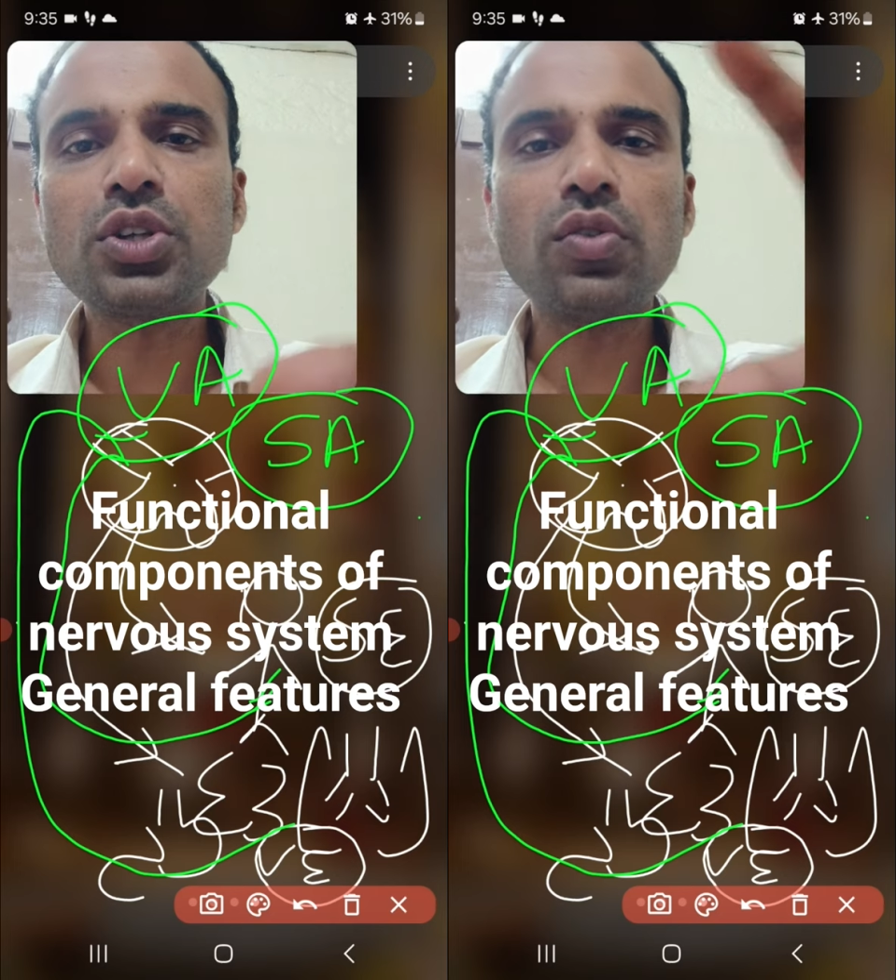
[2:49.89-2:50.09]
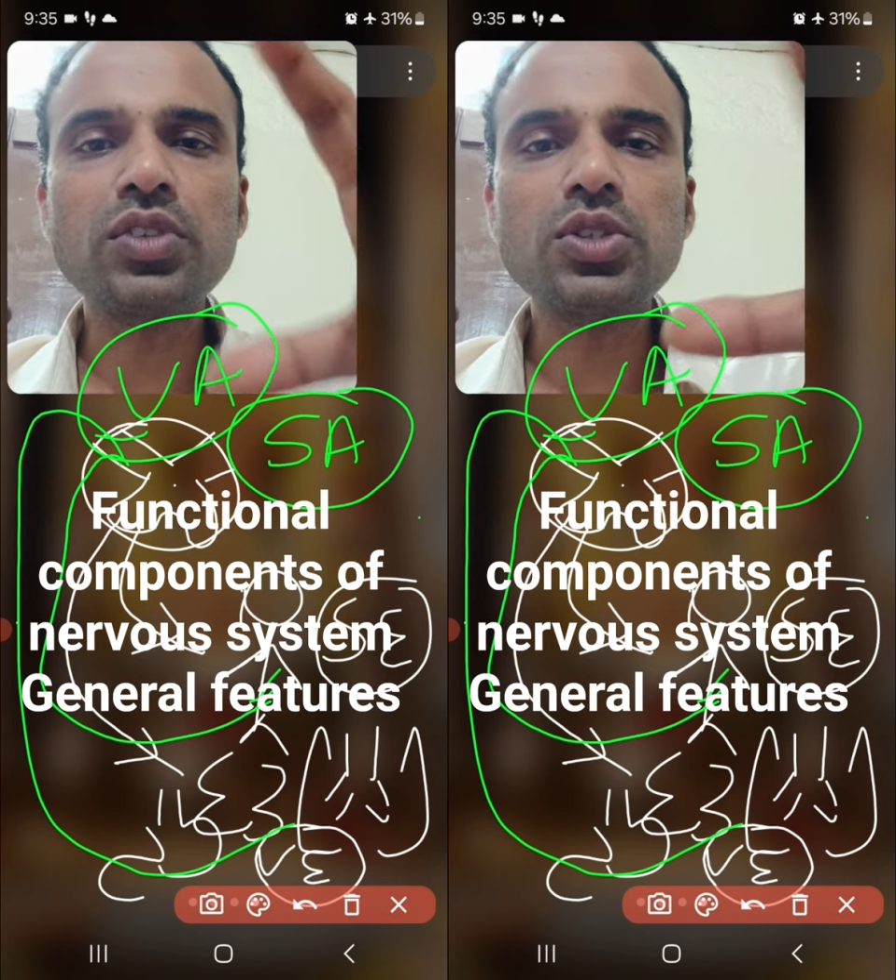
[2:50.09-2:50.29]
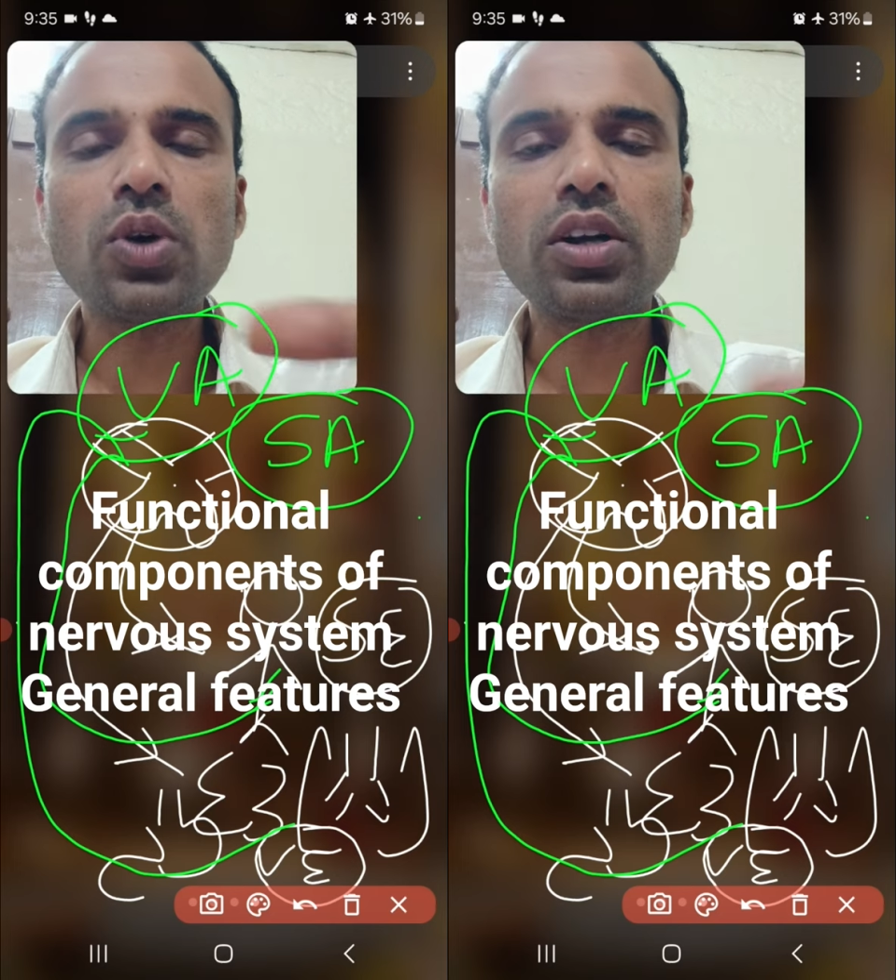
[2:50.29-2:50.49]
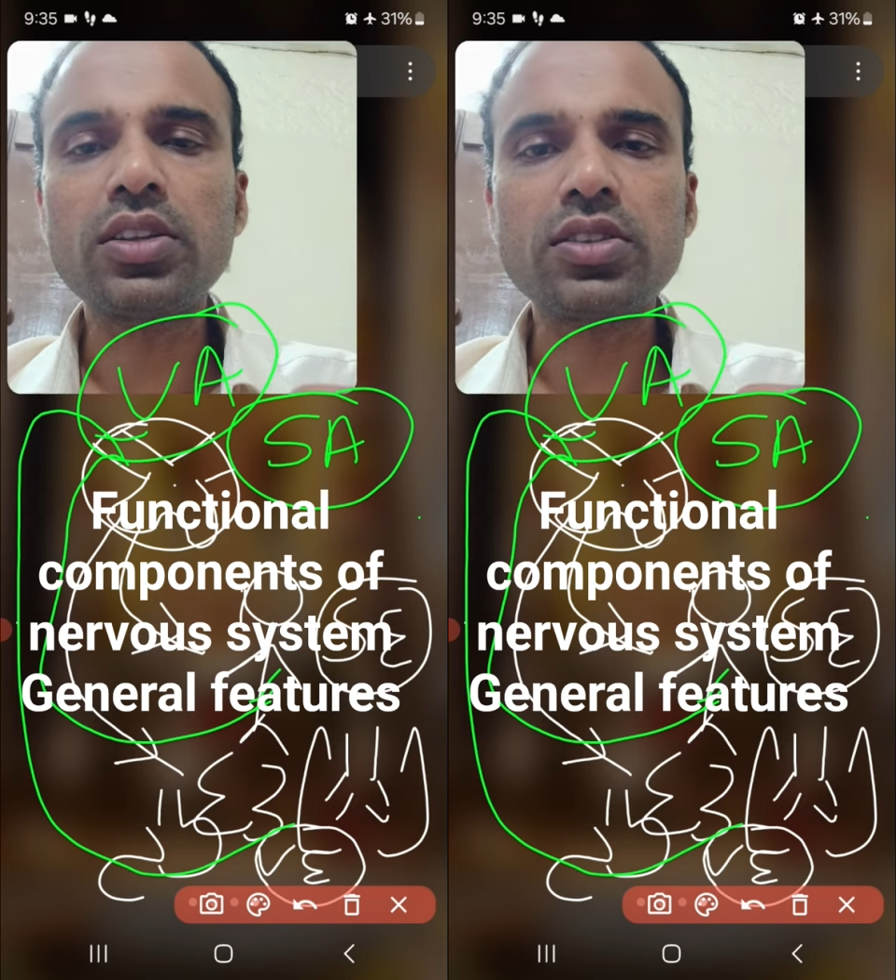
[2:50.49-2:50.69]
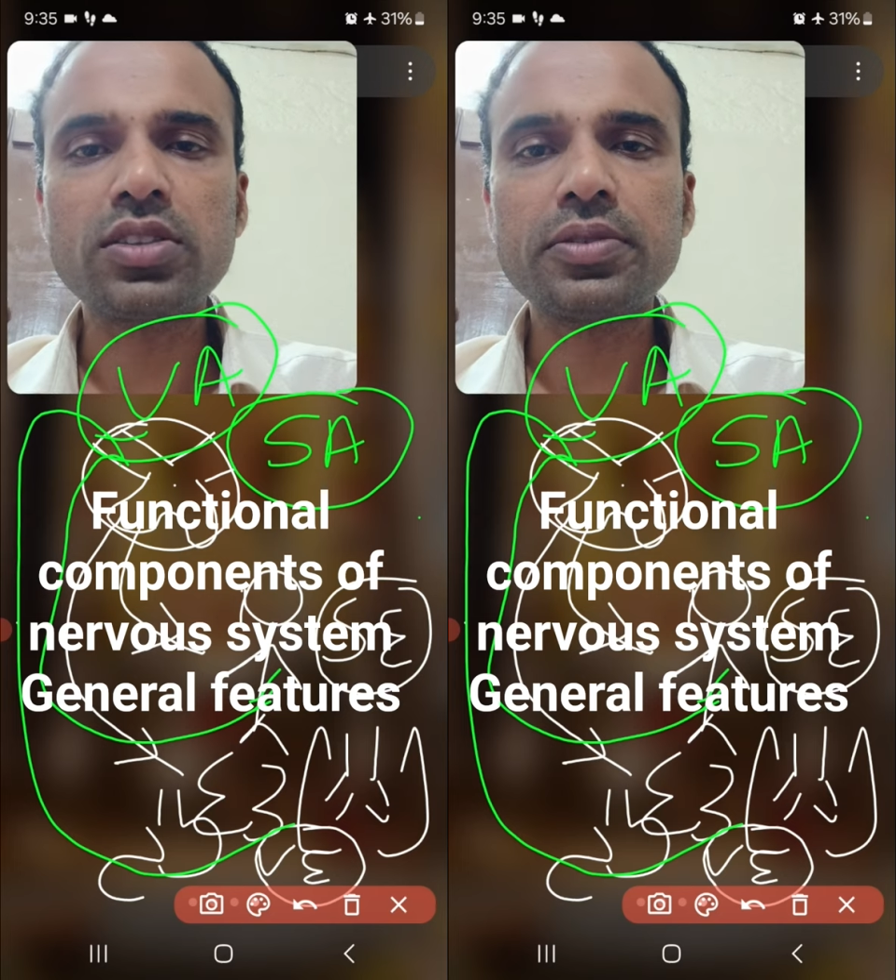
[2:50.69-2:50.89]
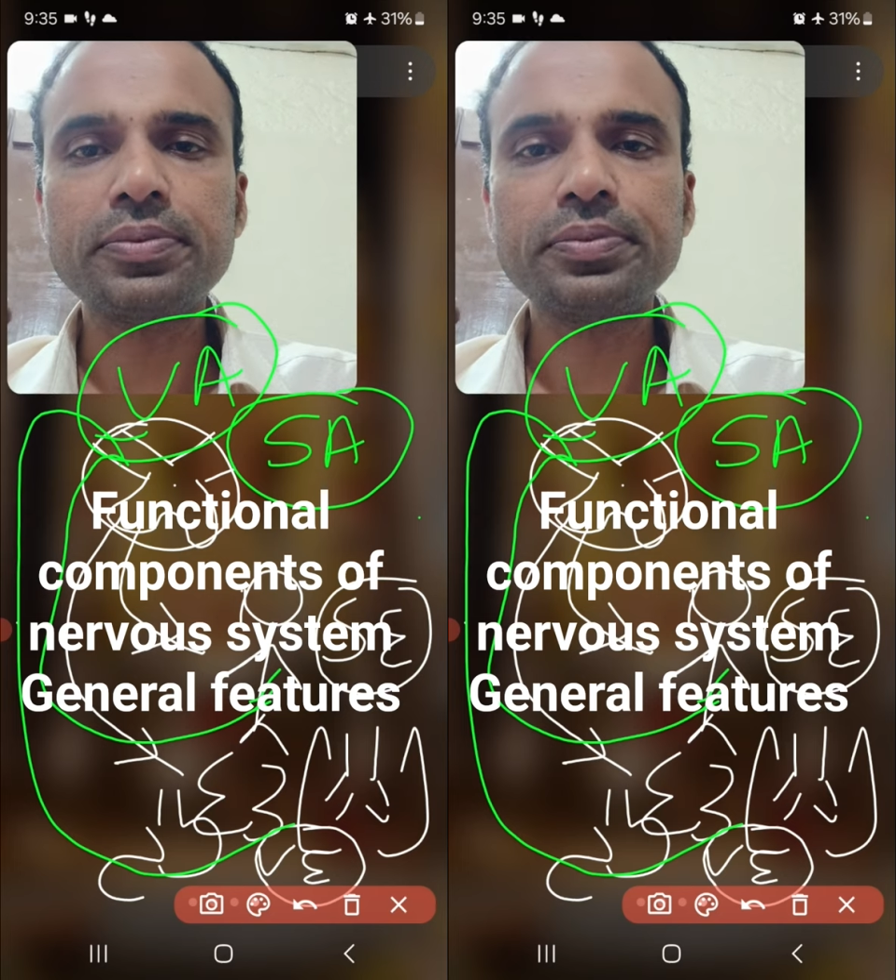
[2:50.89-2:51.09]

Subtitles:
of these organs,